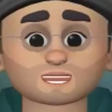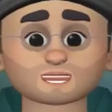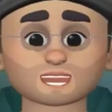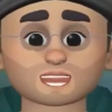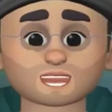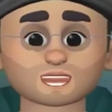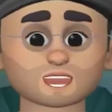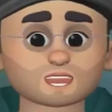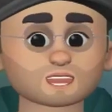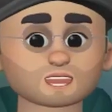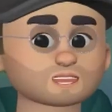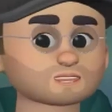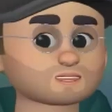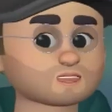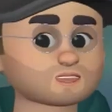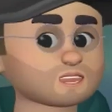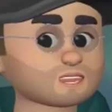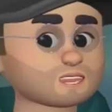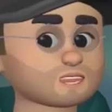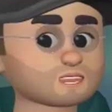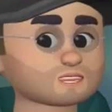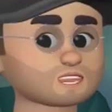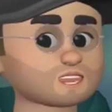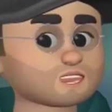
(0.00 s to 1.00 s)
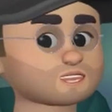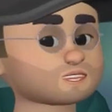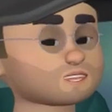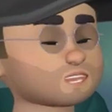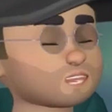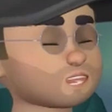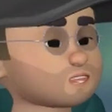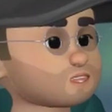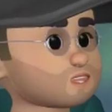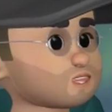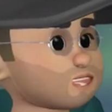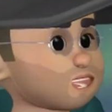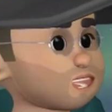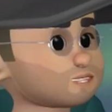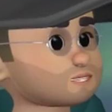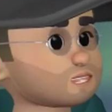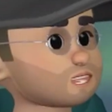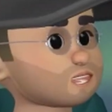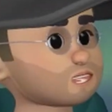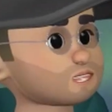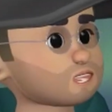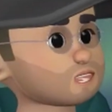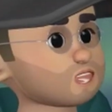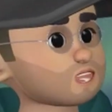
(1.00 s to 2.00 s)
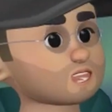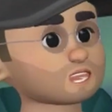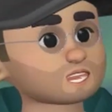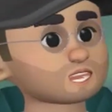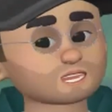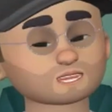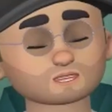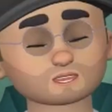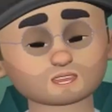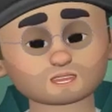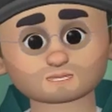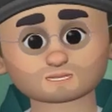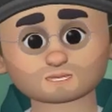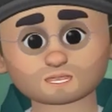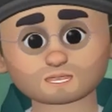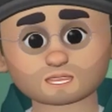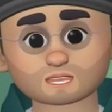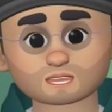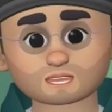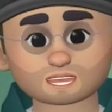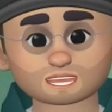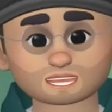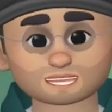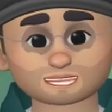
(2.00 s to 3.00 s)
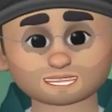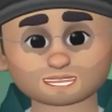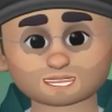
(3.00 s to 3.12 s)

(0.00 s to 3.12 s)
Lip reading: I'm not doing a vlog for that, but I'll chuck in a few like